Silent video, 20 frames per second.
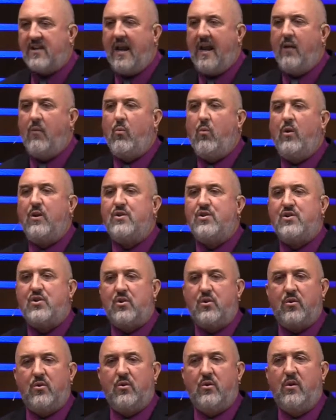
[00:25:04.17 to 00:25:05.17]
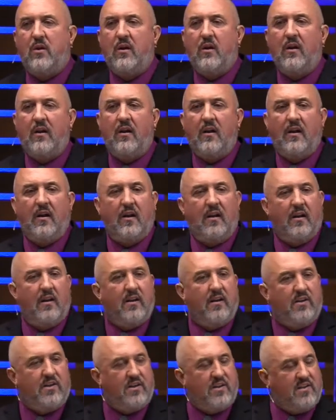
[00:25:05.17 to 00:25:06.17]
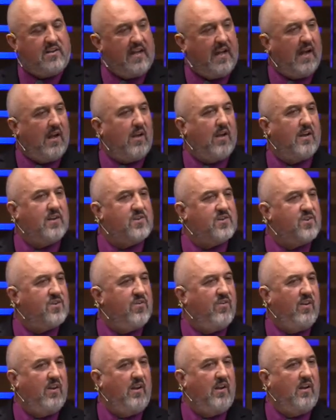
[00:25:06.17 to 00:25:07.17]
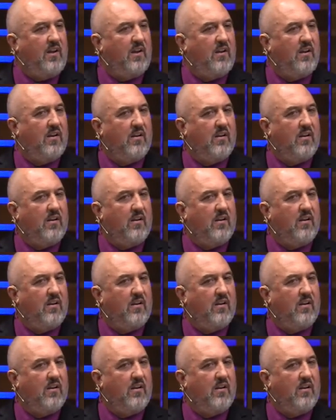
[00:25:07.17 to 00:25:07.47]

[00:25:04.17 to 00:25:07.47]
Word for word: hey, would you tell us the